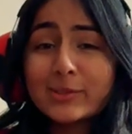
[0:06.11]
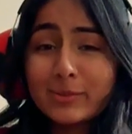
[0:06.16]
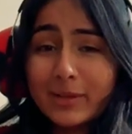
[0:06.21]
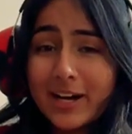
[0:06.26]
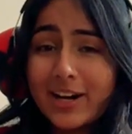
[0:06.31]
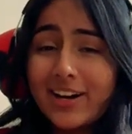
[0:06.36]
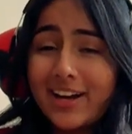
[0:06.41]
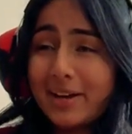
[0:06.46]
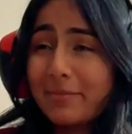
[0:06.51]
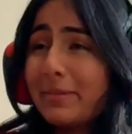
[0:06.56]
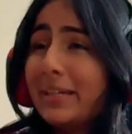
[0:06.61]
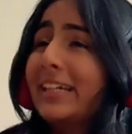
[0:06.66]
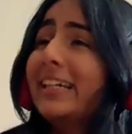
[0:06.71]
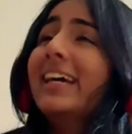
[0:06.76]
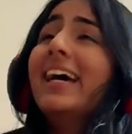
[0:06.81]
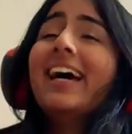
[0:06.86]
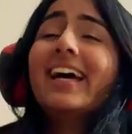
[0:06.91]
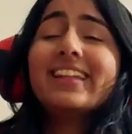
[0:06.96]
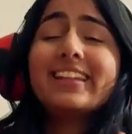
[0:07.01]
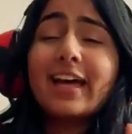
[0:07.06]
Well, I mean,
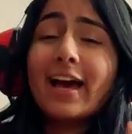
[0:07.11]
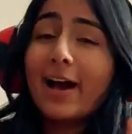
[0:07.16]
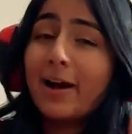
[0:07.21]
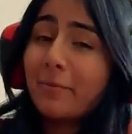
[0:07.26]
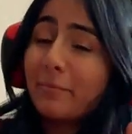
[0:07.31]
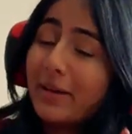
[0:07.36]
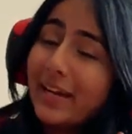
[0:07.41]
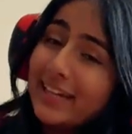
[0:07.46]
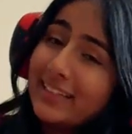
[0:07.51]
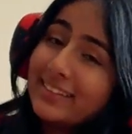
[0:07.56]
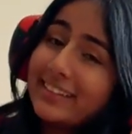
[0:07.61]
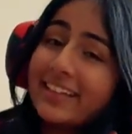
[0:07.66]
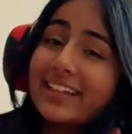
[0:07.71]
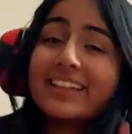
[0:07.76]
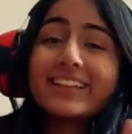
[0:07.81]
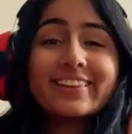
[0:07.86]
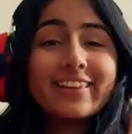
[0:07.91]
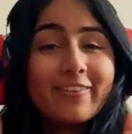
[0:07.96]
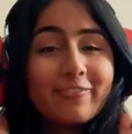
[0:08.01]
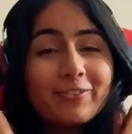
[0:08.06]
they're
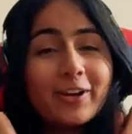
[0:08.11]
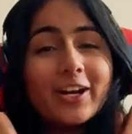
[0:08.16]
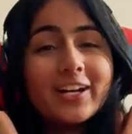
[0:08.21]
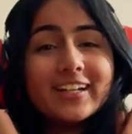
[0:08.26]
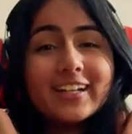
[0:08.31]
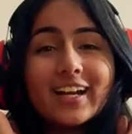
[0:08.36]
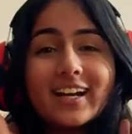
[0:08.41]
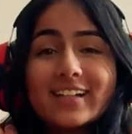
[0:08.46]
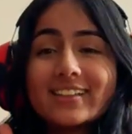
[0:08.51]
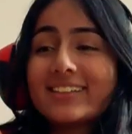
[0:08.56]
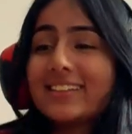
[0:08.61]
amazing, they're very nice.